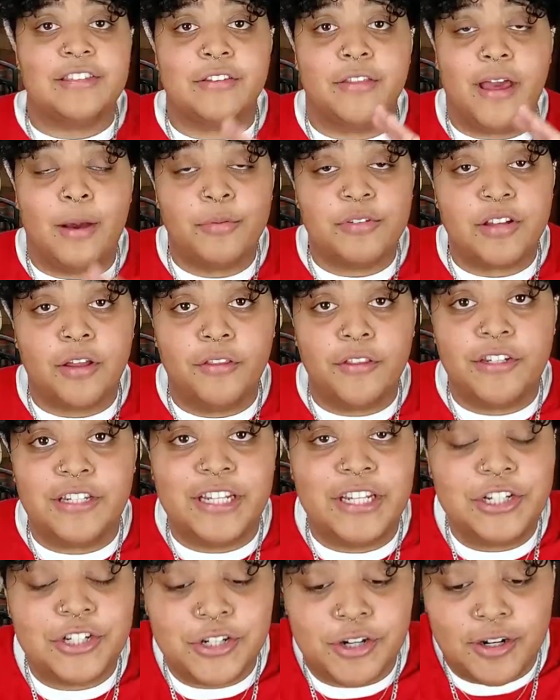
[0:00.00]
so that was all the
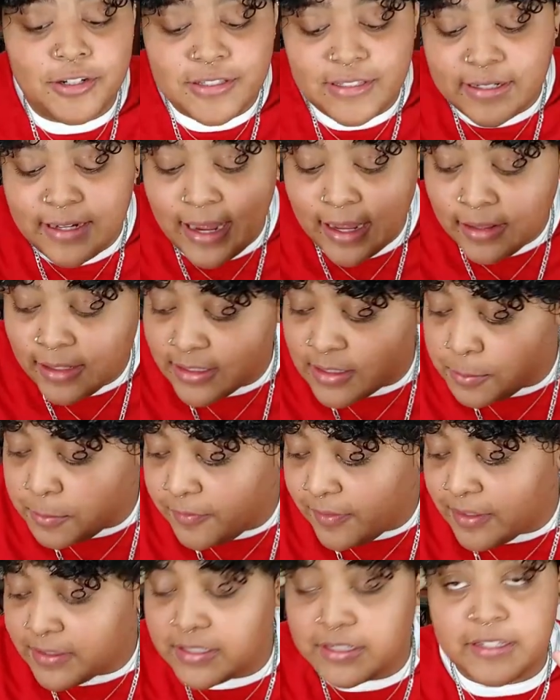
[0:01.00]
t-shirts. Now let's
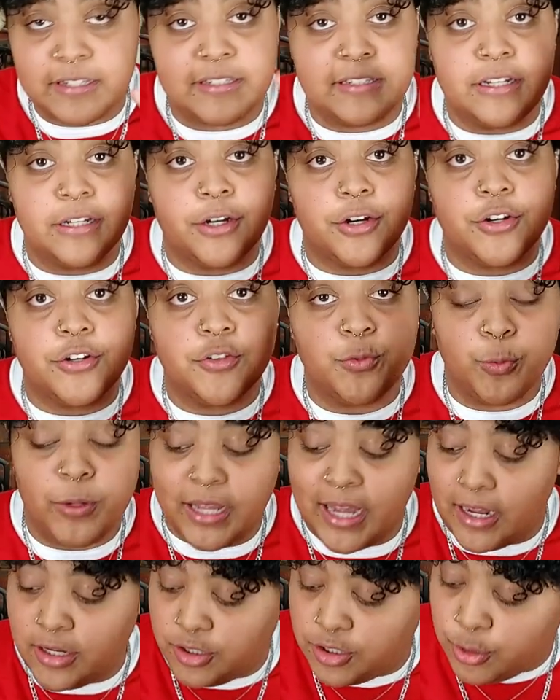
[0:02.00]
move on to the stickers. We
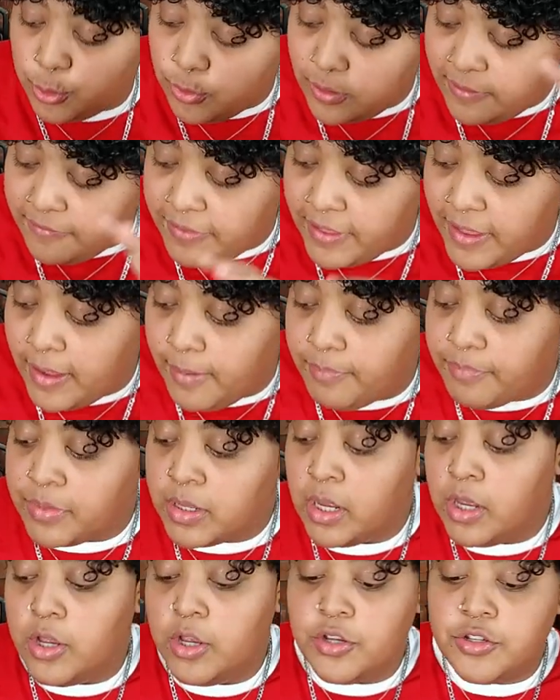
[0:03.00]
got two of them.
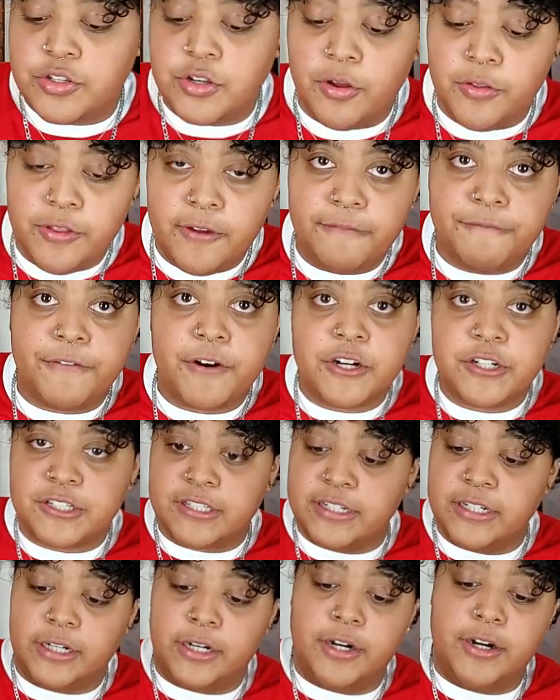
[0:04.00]
So the first
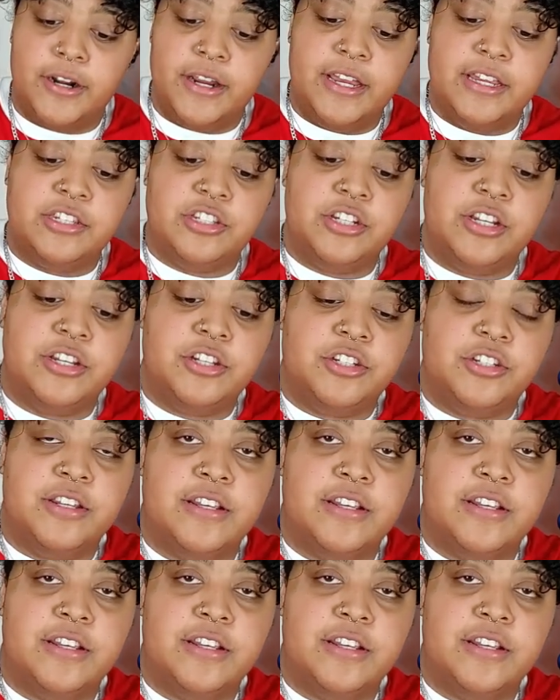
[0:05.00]
sticker is just